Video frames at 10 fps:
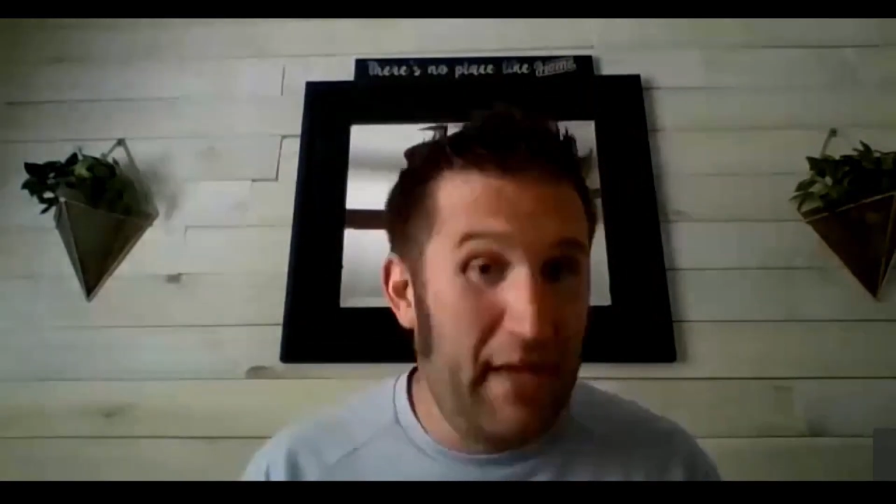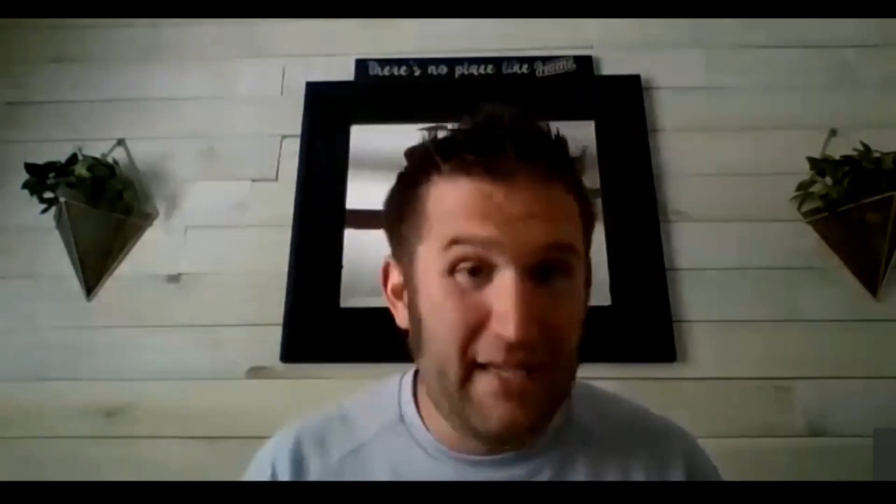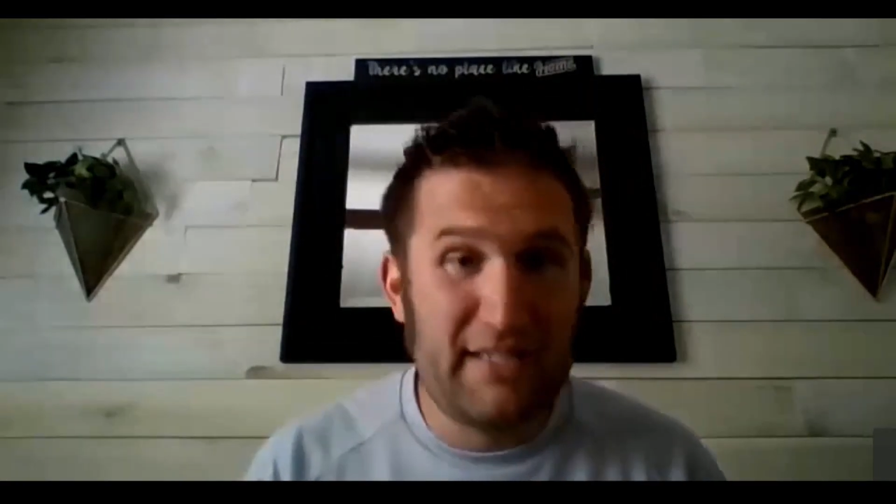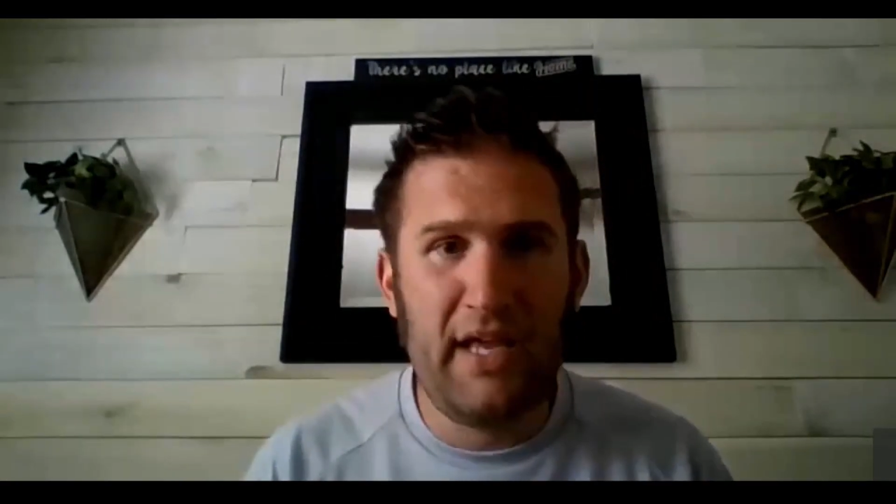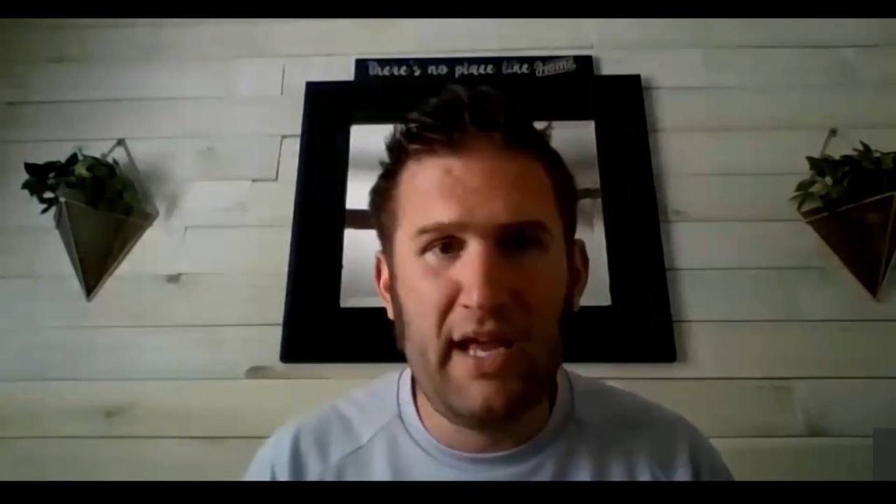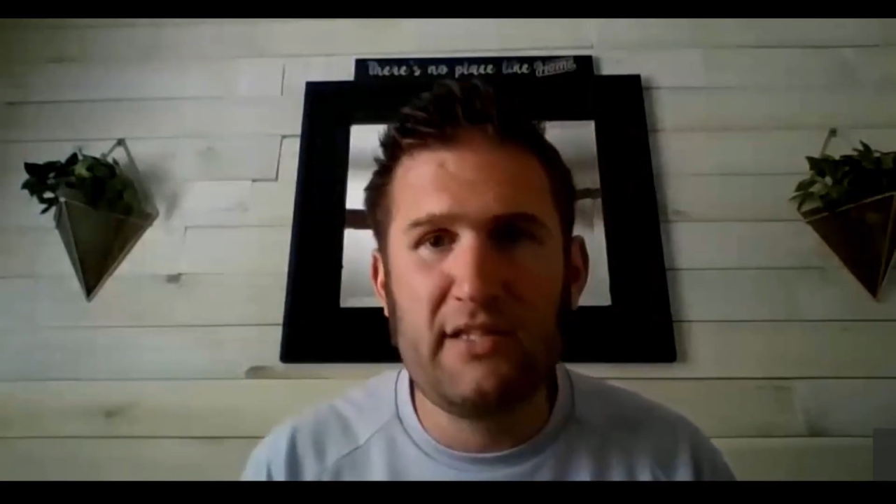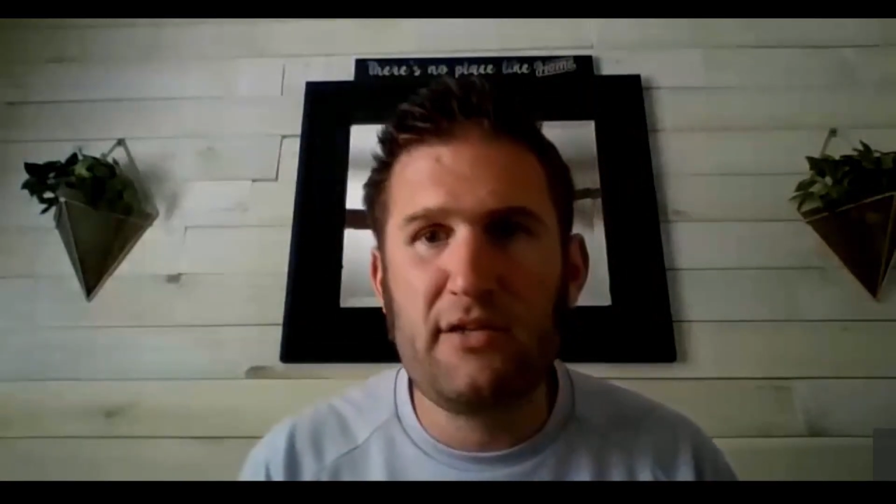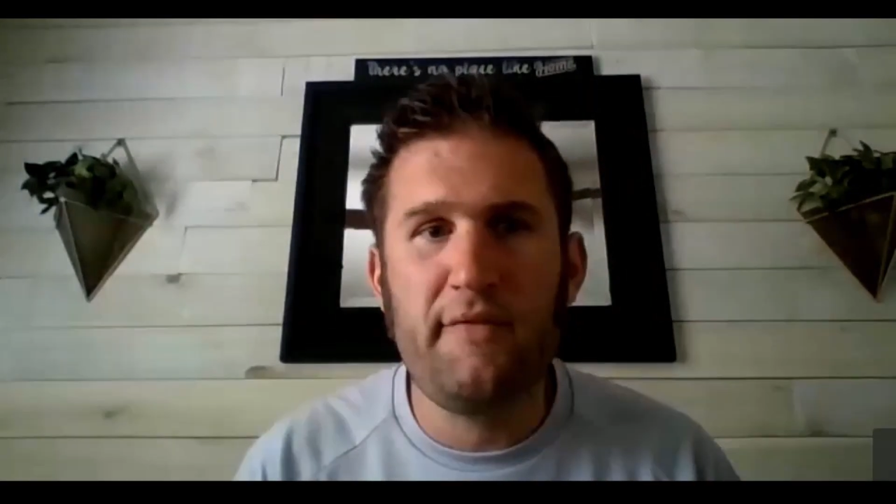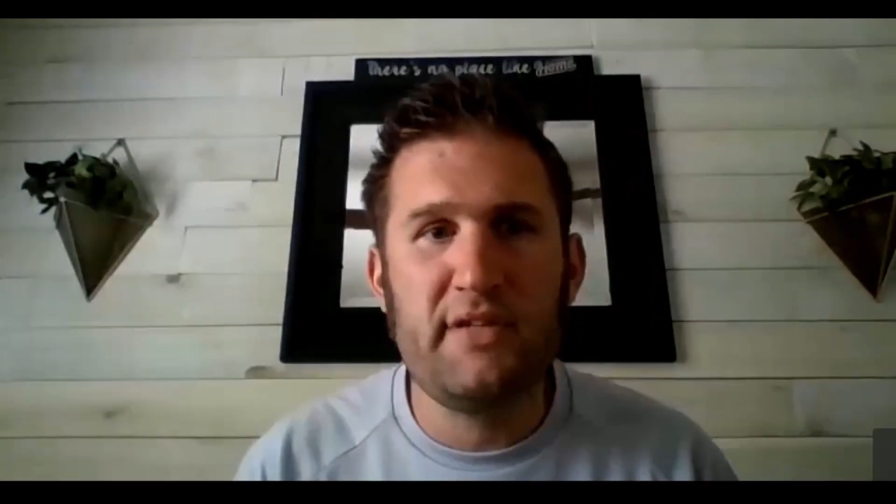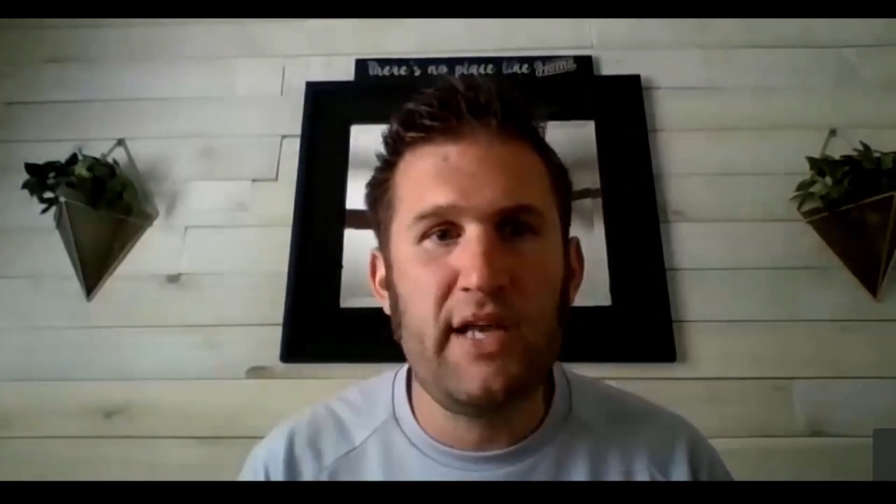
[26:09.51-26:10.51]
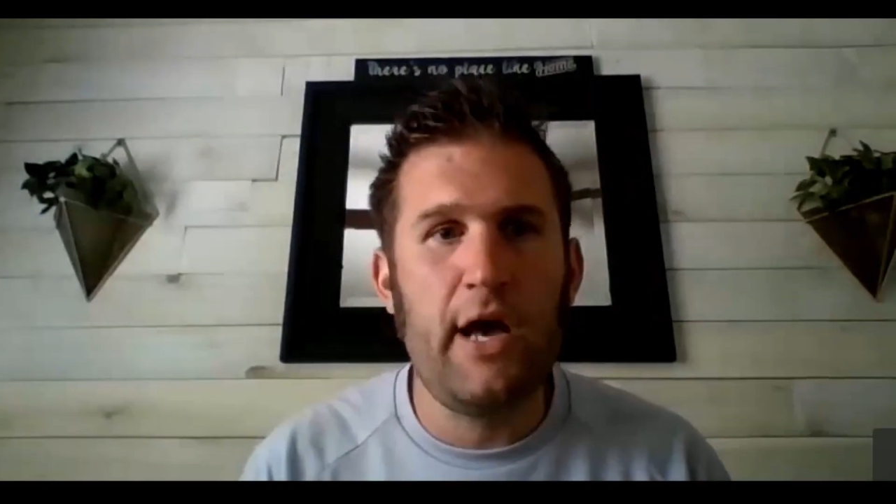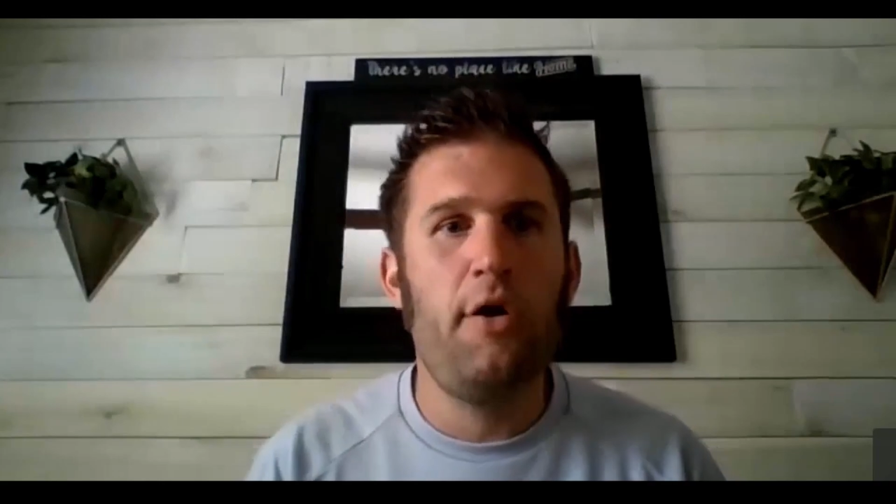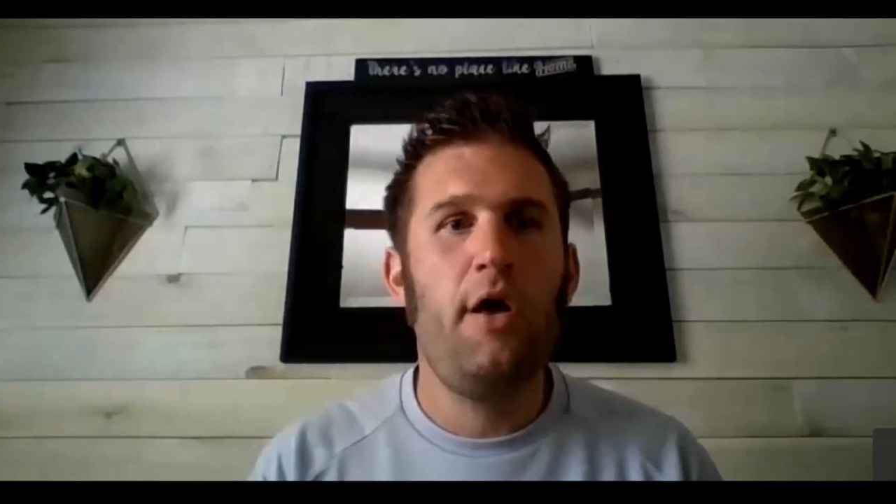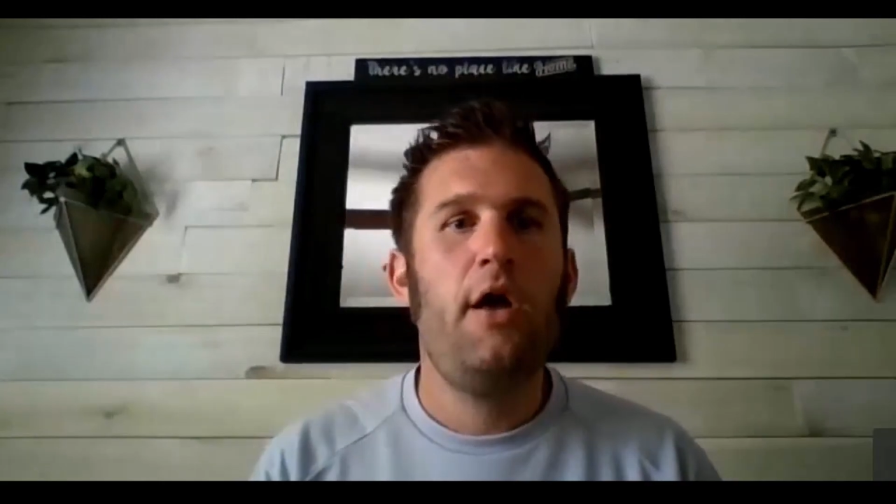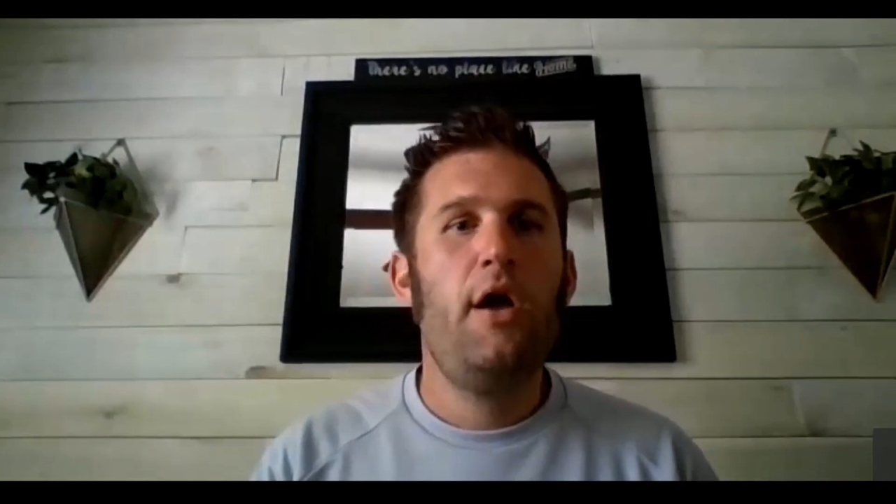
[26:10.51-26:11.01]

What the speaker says: PSTN service now.